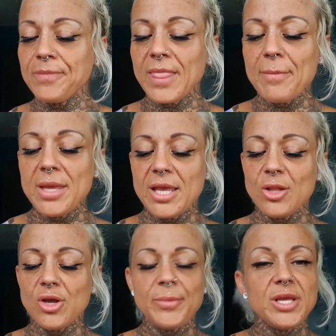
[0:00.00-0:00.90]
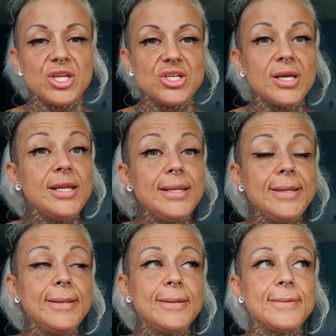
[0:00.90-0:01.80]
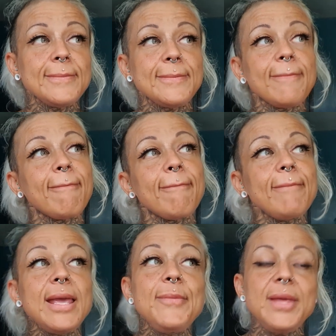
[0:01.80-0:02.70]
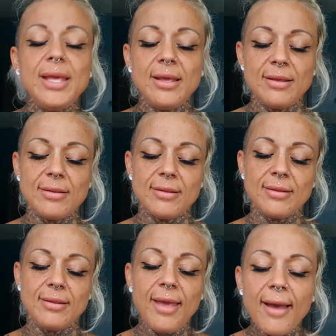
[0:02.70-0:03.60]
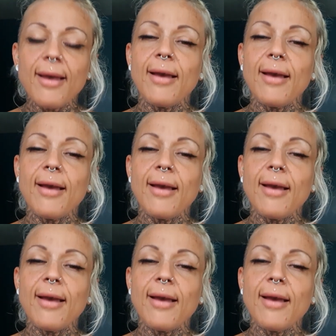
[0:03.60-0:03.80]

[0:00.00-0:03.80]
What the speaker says: Make it look a bit shiny. Maybe. Yeah.